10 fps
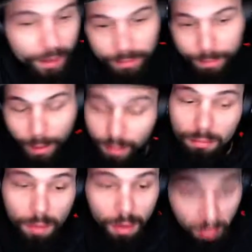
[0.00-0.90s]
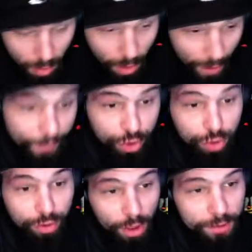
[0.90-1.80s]
but if
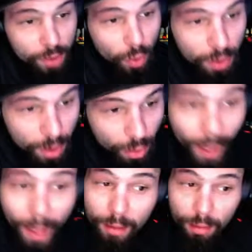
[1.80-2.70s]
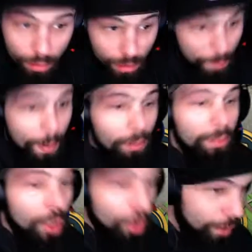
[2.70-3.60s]
Shazar is the only thing you had, he probably could be